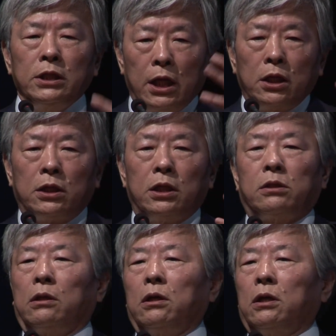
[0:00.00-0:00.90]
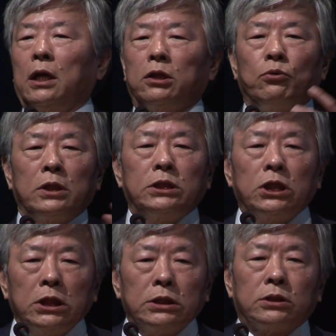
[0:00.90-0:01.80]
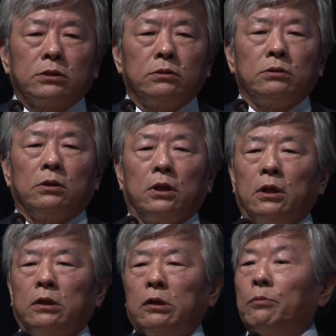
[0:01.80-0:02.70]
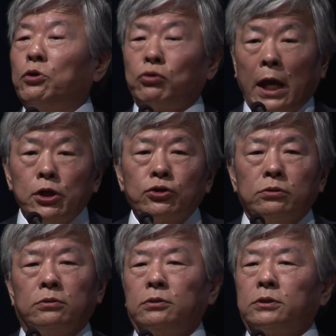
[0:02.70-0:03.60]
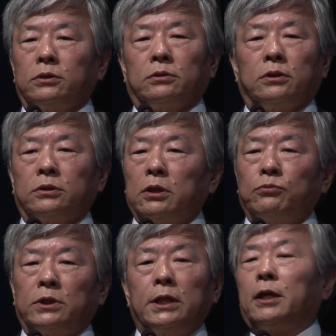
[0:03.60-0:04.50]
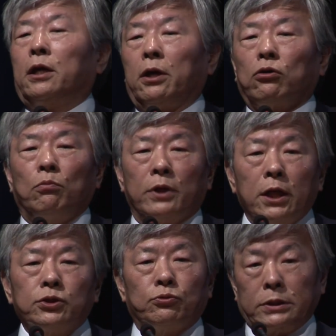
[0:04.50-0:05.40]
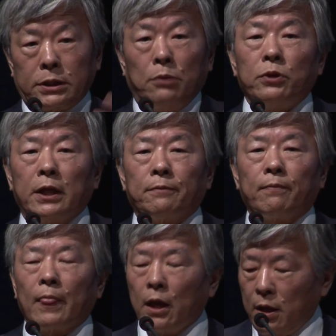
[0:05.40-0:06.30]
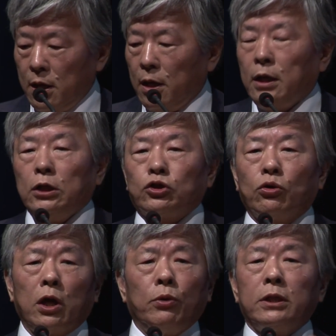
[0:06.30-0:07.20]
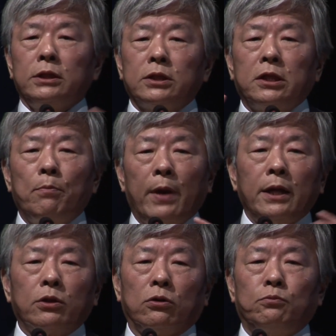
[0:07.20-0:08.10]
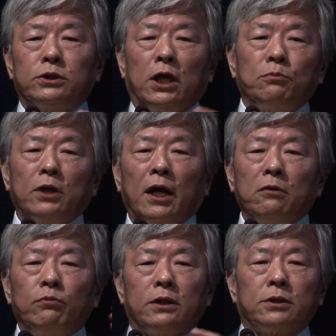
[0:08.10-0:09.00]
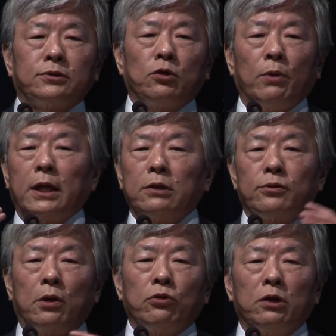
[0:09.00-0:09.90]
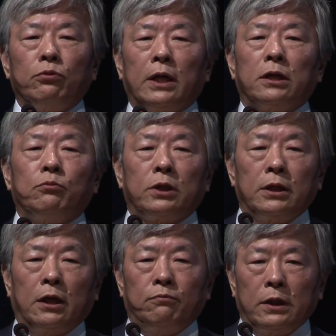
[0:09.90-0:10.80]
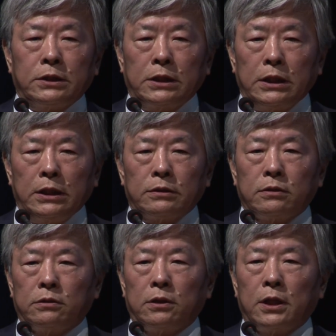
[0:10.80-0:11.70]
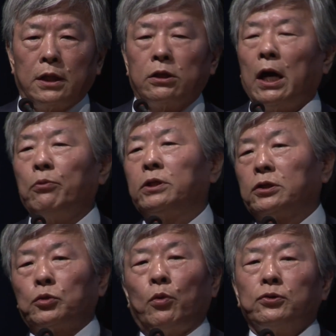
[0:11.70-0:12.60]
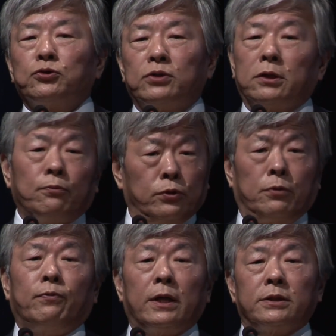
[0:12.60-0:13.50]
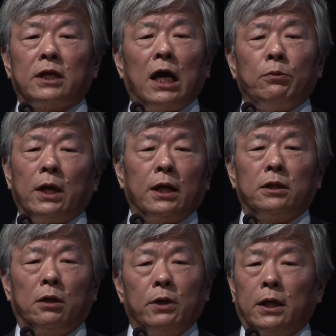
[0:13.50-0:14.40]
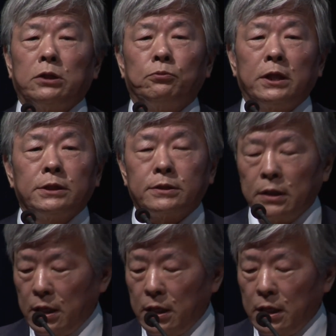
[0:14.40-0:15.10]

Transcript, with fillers: inherited antibody genes, the mutations, and some DNA recombination or something. So there was this debate of germline versus somatic theory of antibody diversity. Okay? So I was exposed to that for the first time. I had never heard of this.